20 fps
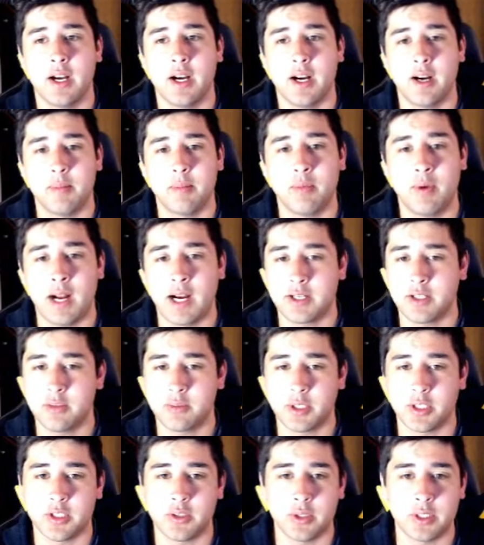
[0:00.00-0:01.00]
Rock
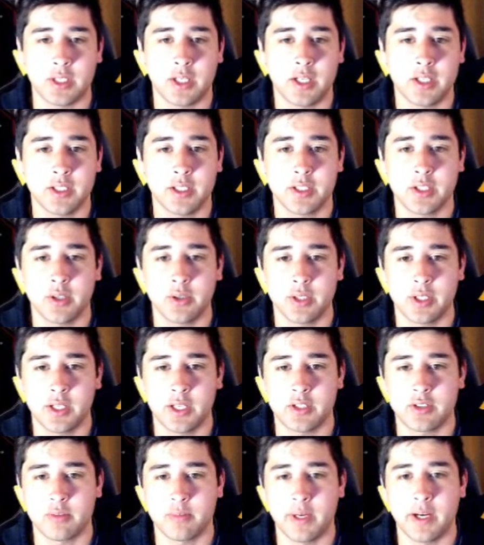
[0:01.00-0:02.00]
Tomb's going to do a ton to
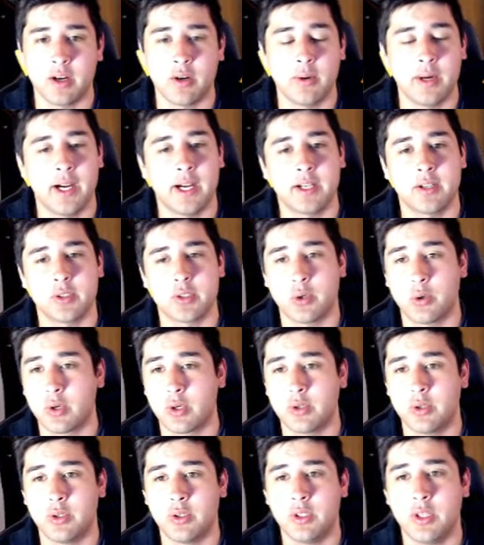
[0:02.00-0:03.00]
Togekiss or Marowak or
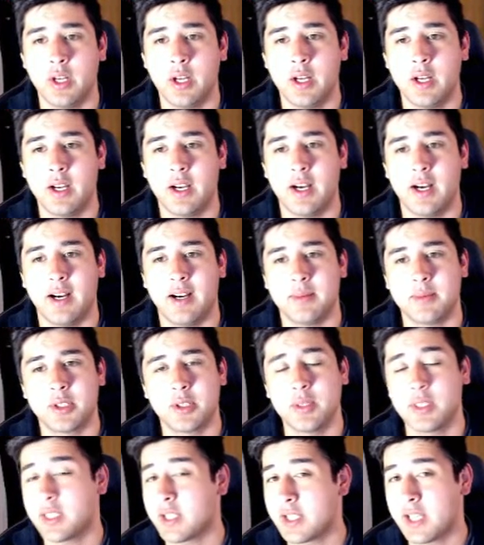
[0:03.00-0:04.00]
Torkoal.
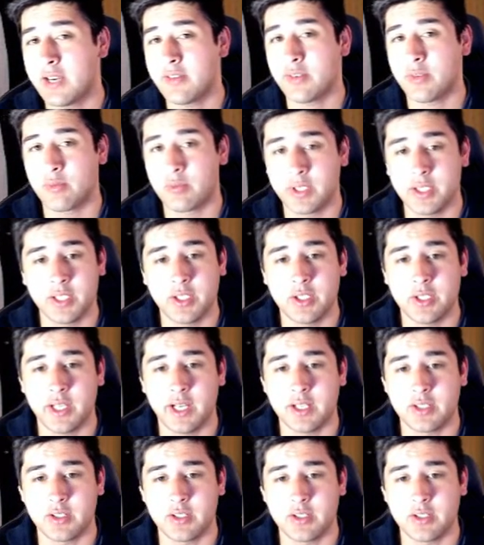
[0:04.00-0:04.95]
So it does have really good answers